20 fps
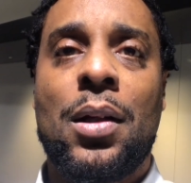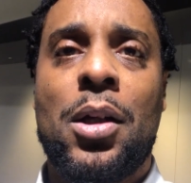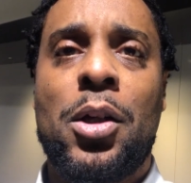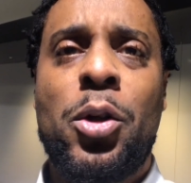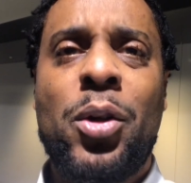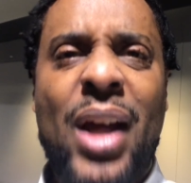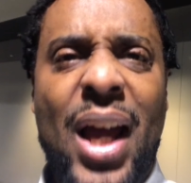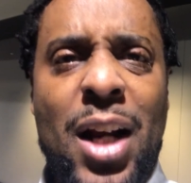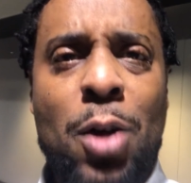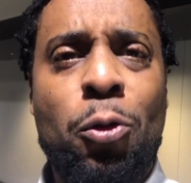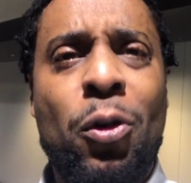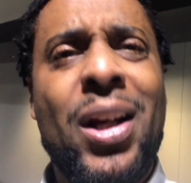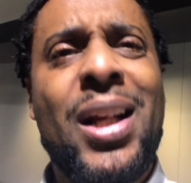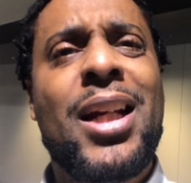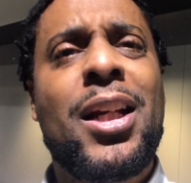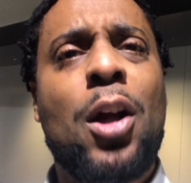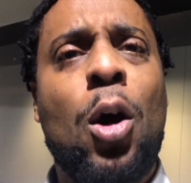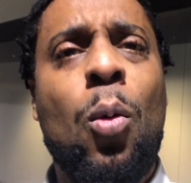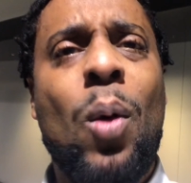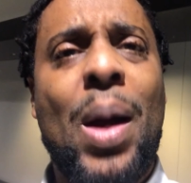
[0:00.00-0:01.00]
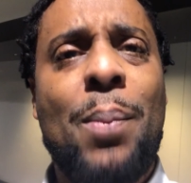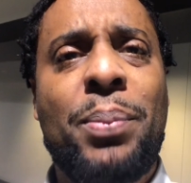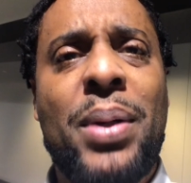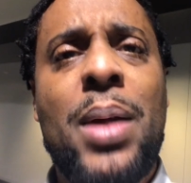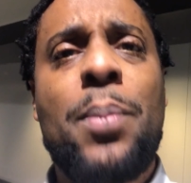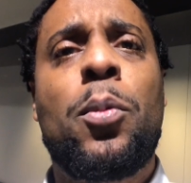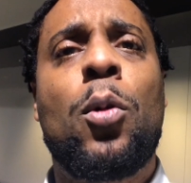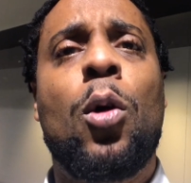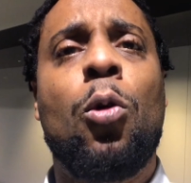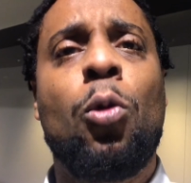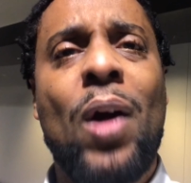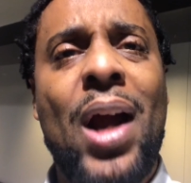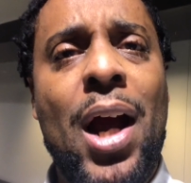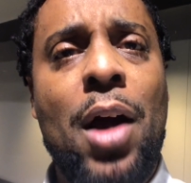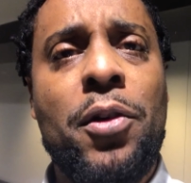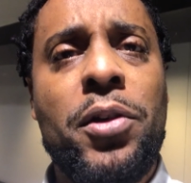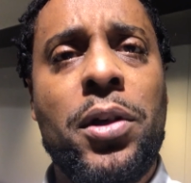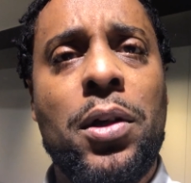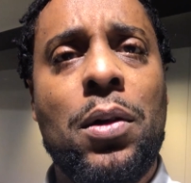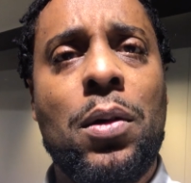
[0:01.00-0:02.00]
You got to really know why people
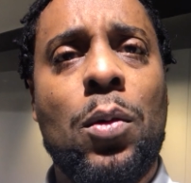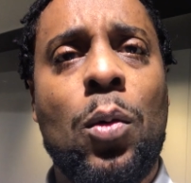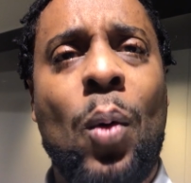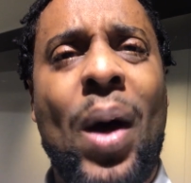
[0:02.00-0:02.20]
around you,